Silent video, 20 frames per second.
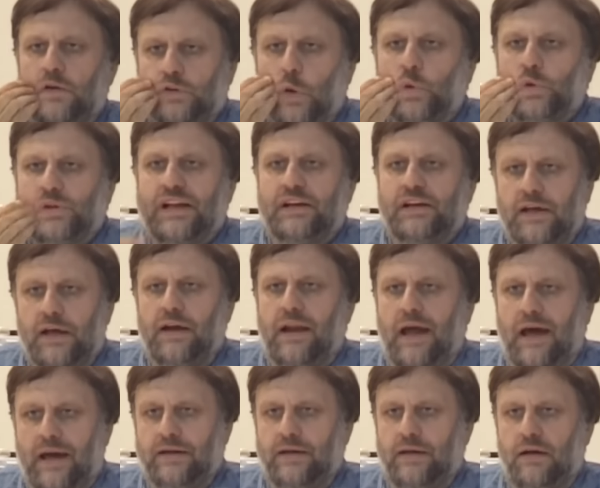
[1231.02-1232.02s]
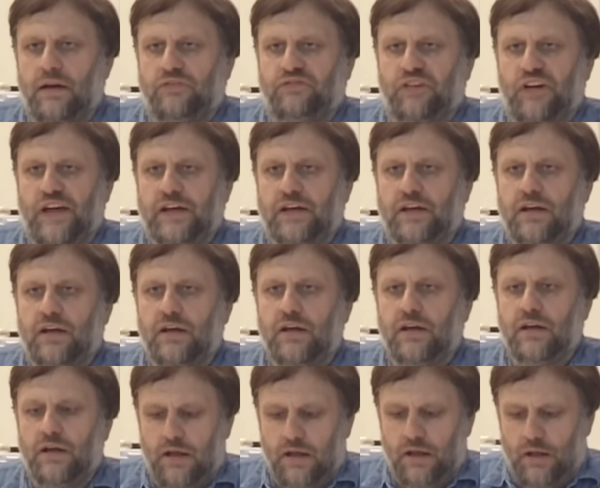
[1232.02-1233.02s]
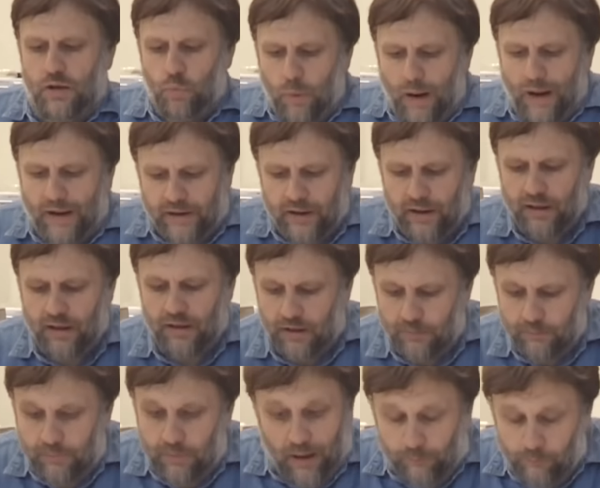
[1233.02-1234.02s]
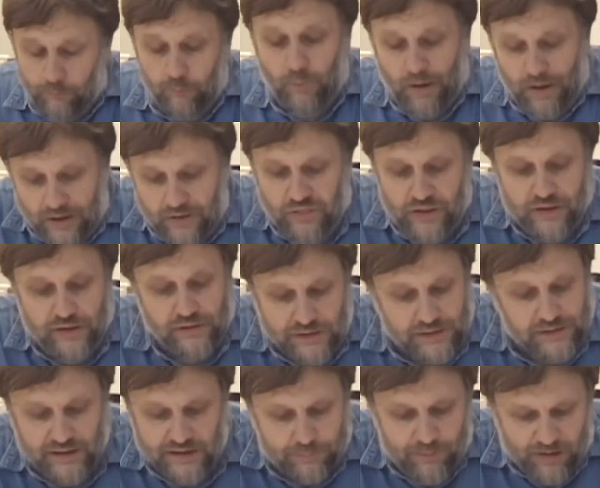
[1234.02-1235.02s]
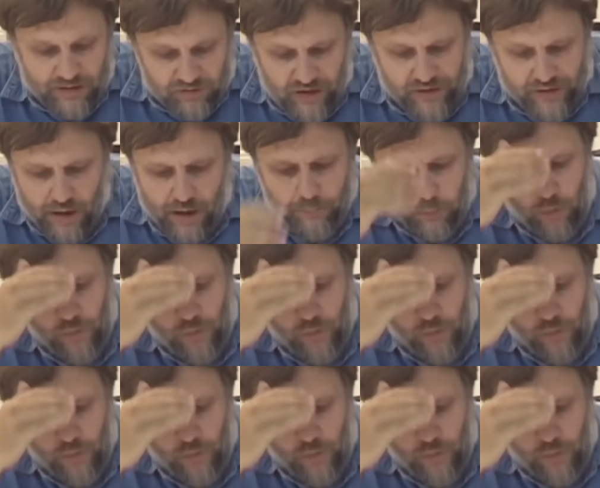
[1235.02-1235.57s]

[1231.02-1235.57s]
totally a lie, a fake. Why? I think that that's my general